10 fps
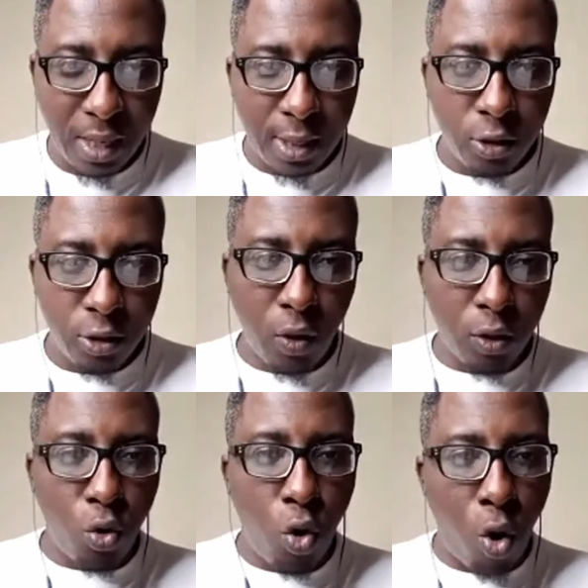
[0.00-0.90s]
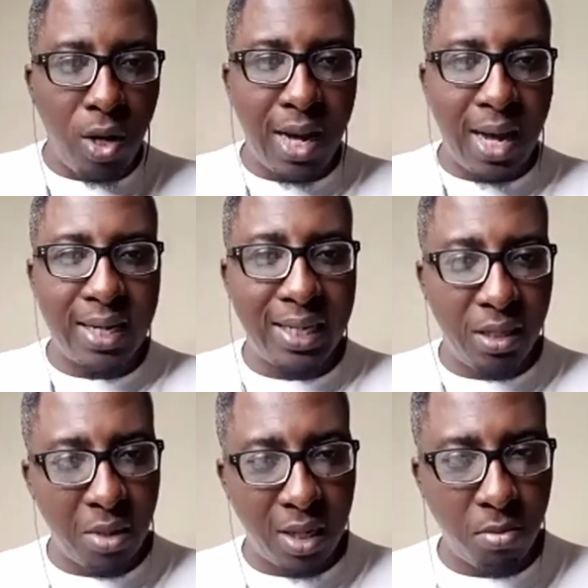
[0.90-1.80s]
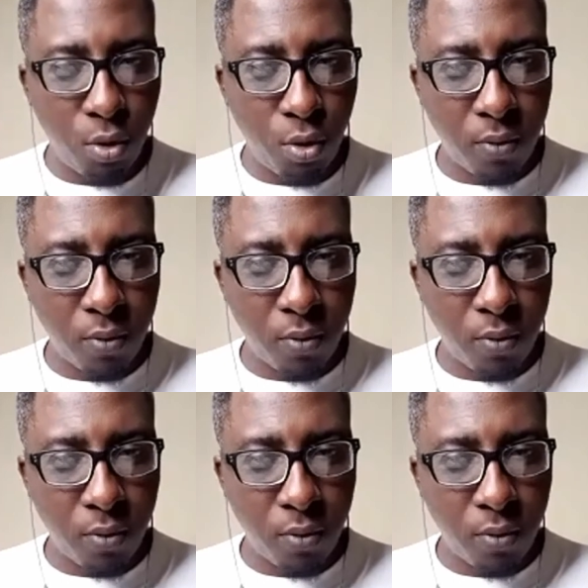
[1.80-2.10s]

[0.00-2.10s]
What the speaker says: So there was no hunger in him anymore.